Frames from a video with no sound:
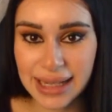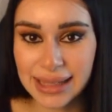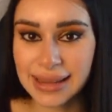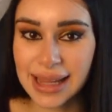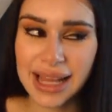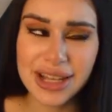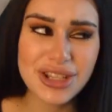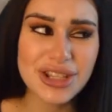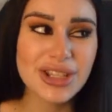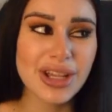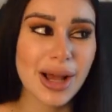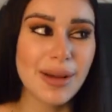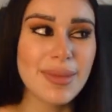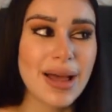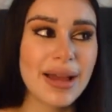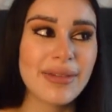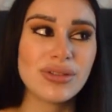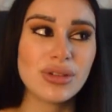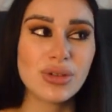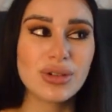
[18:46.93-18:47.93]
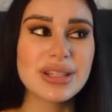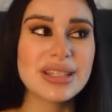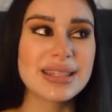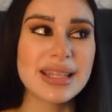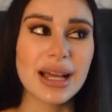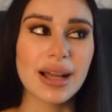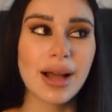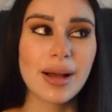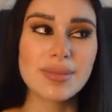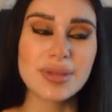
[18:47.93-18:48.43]
and that just I've noticed
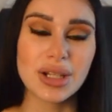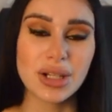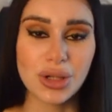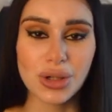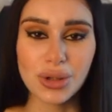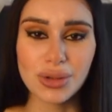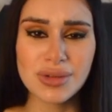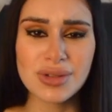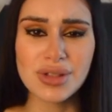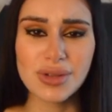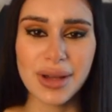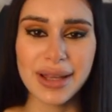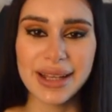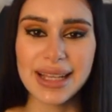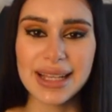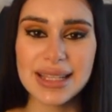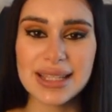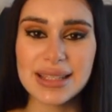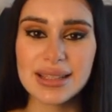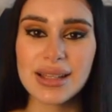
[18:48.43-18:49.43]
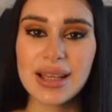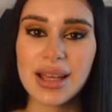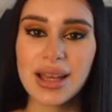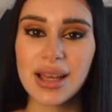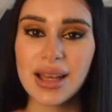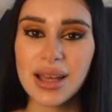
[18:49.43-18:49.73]
that comes and goes, so I guess